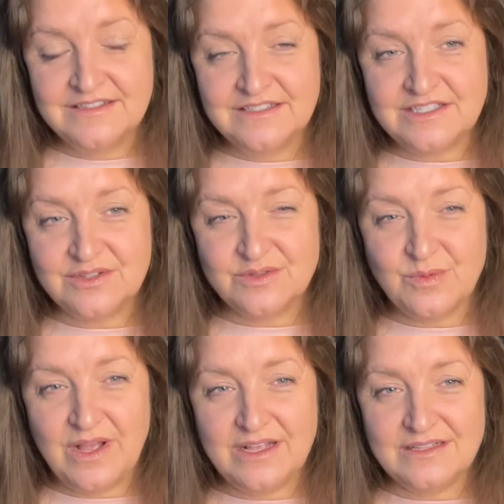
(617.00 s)
So
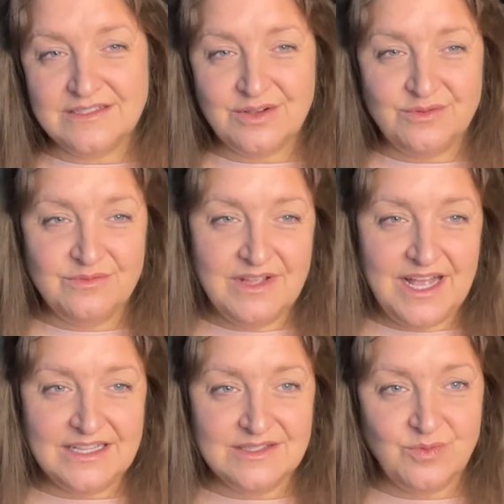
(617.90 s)

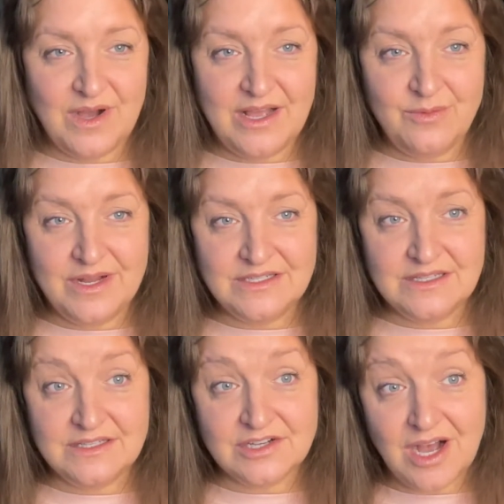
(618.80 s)
hence why it went to
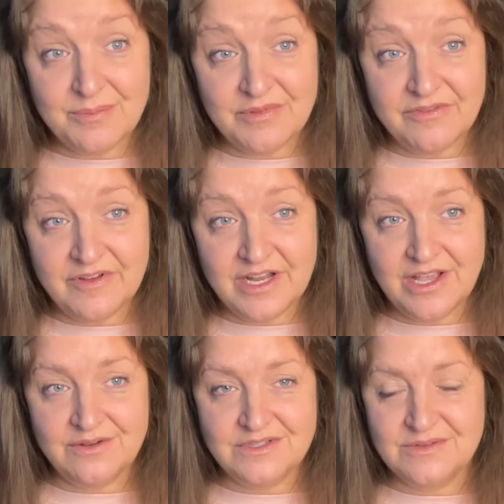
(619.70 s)
the top of the
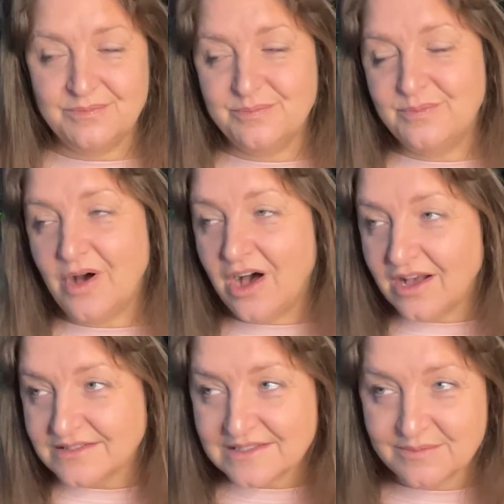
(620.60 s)
video to
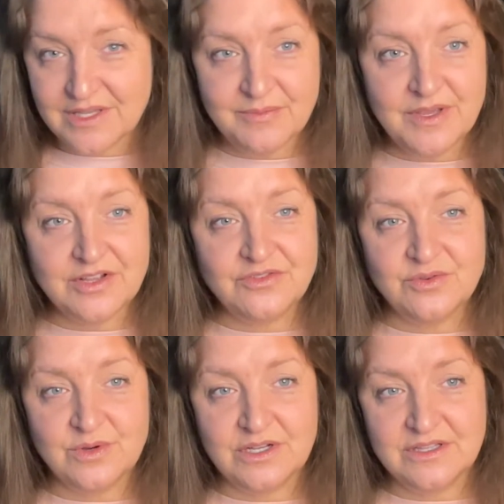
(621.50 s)
possibly be a
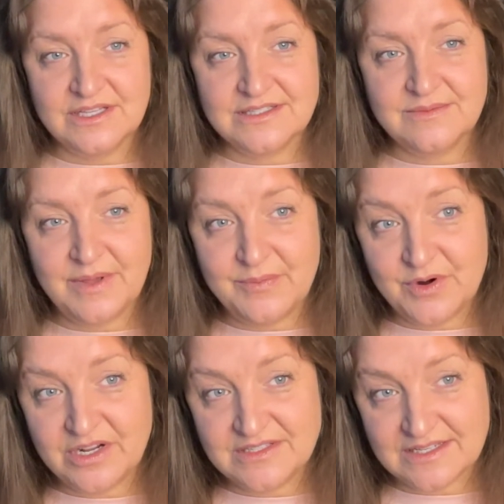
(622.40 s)
tool that's a bit
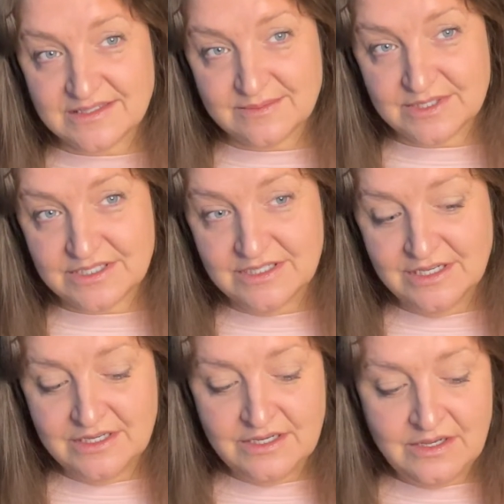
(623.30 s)
more accessible,
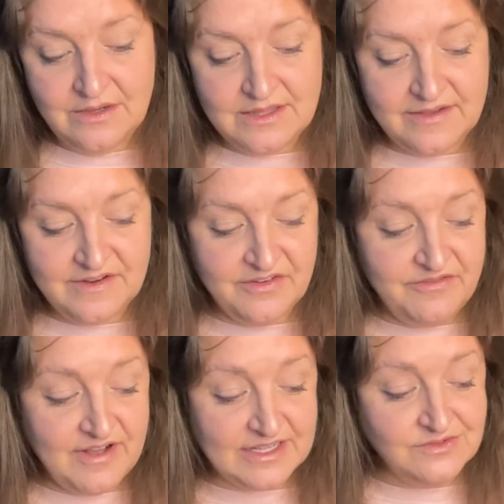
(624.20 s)
to having to
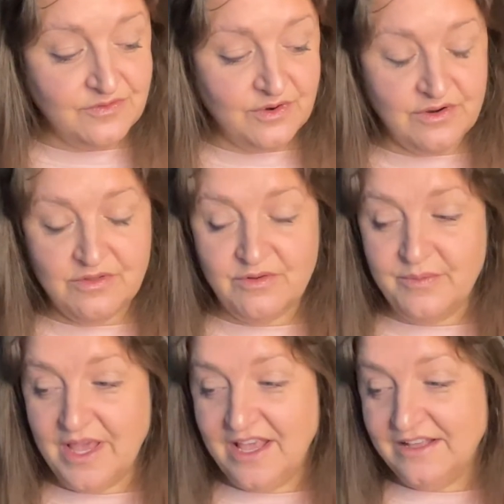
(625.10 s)
fast forward through
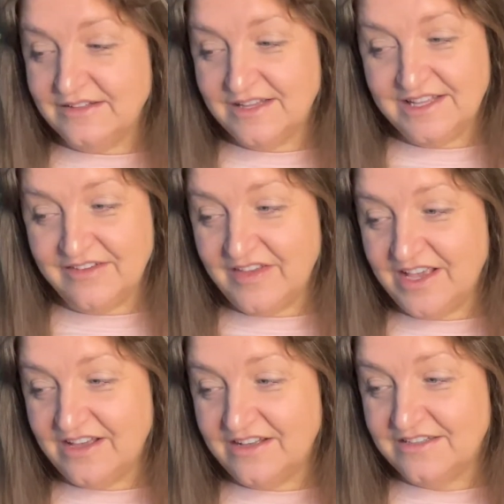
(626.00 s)
me
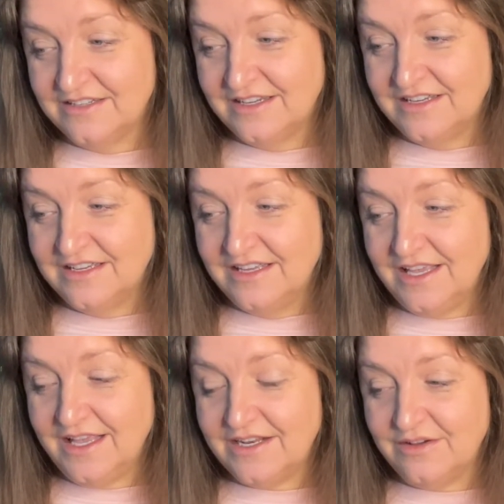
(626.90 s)
giving a,
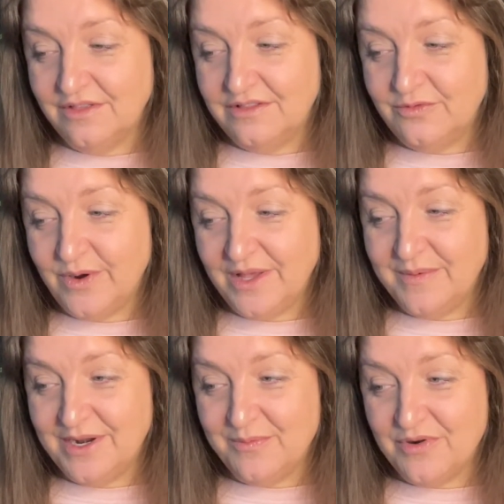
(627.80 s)

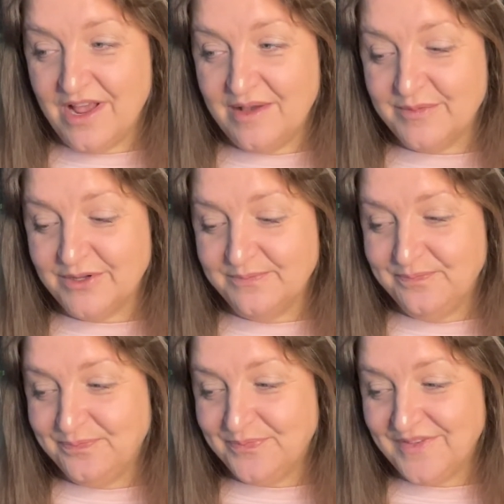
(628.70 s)
20-minute preamble.
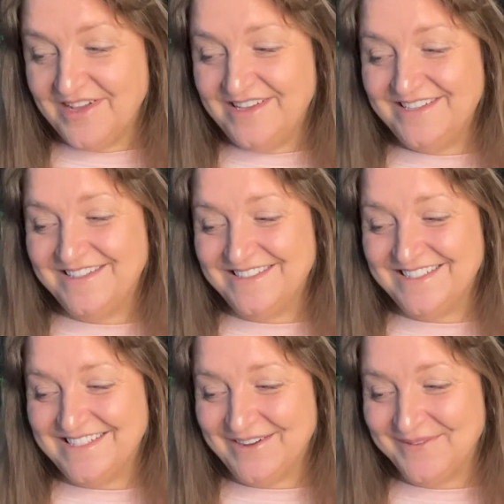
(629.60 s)

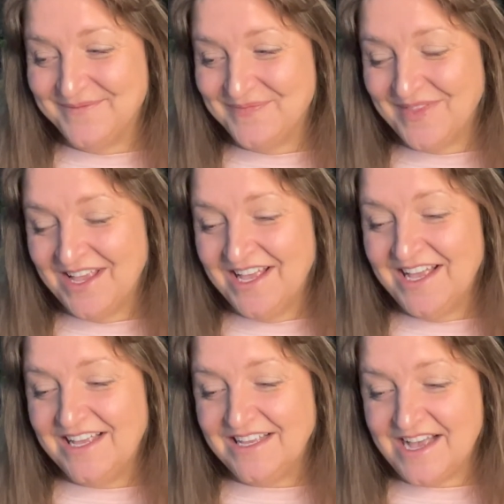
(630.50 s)
So,
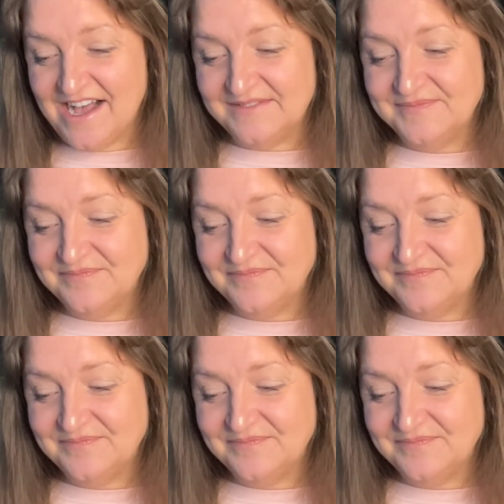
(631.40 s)
yeah.